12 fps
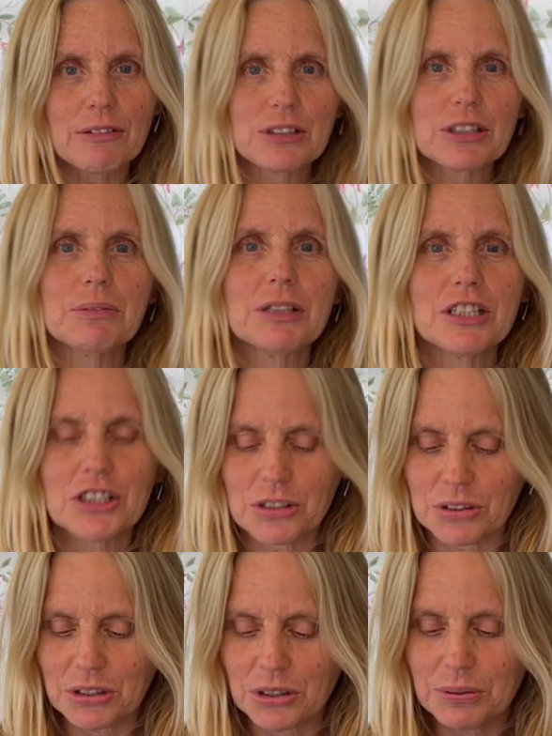just want to show
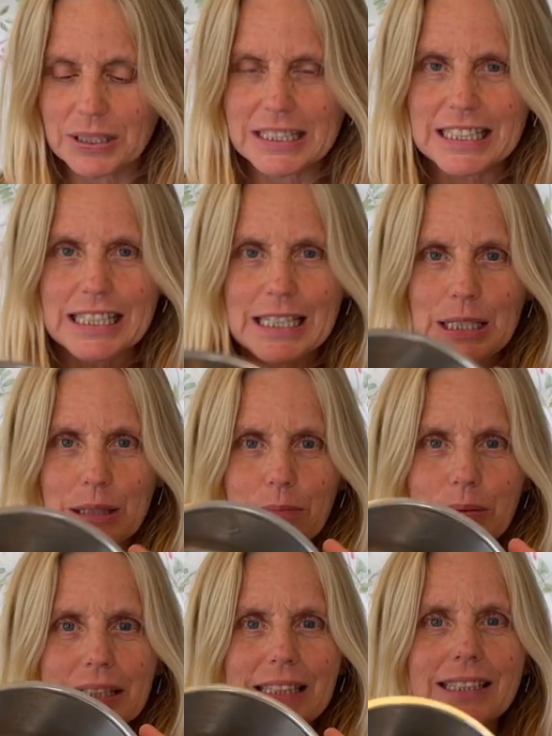you a quick tip.
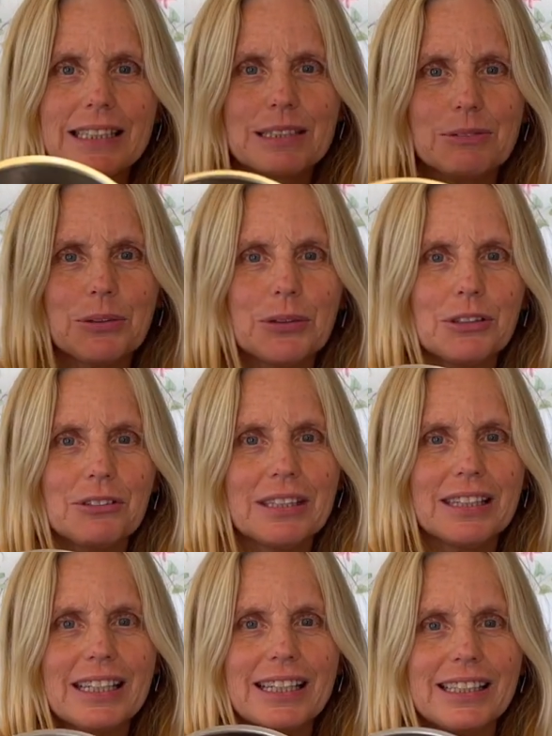See, there's water in
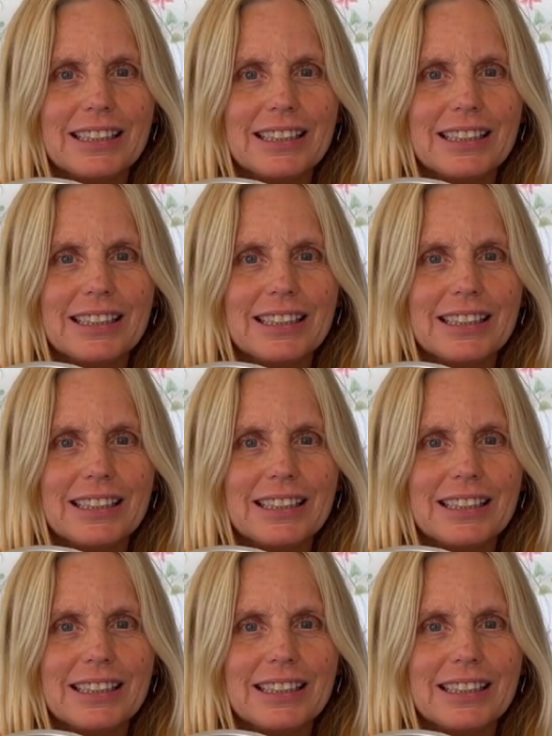there.